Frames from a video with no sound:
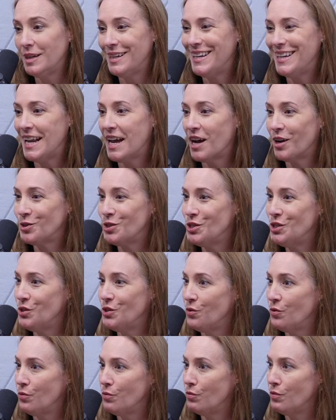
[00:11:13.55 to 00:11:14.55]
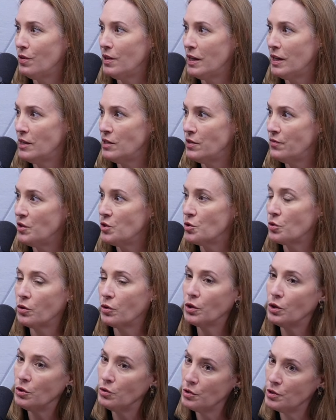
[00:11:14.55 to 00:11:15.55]
now to the individual
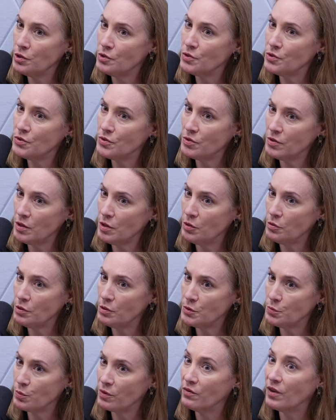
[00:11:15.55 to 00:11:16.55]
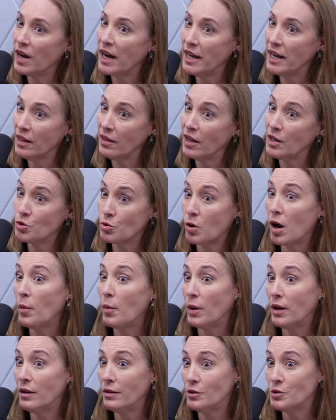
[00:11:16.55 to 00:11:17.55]
who is who is providing that
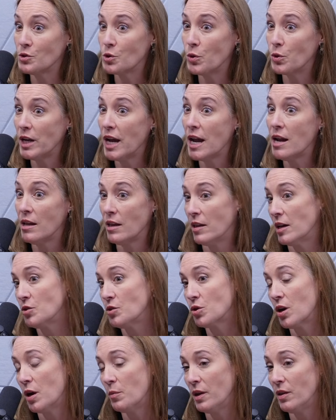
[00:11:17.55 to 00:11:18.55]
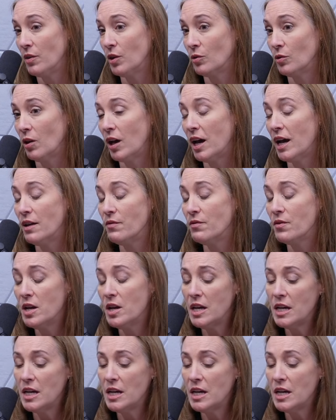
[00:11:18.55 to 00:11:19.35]
trauma, who's creating that trauma in their life.